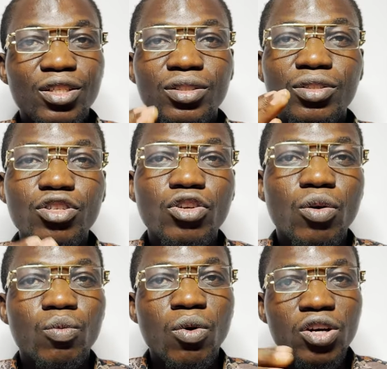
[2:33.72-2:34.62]
Use
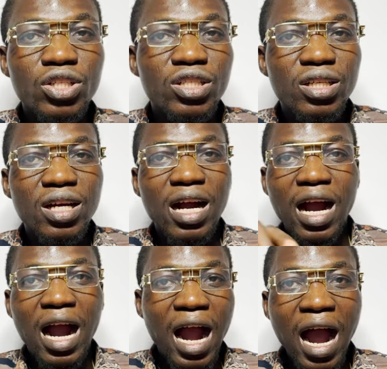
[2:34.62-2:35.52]
your washed
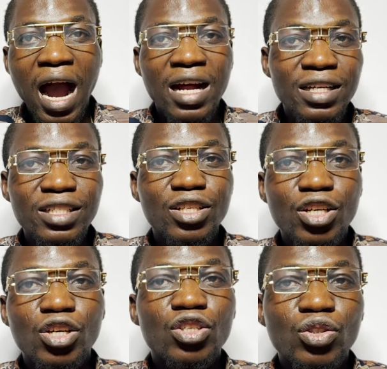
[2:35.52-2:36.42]
hand
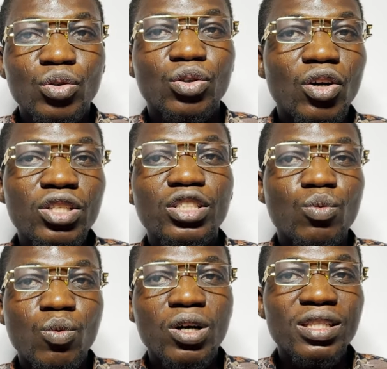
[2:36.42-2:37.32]
to turn the
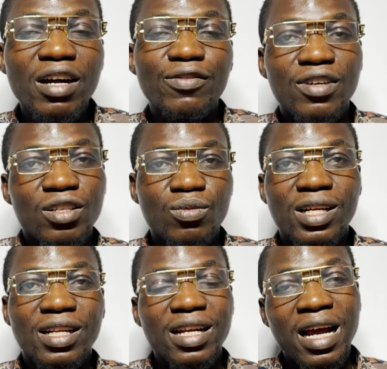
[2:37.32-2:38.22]
water very well.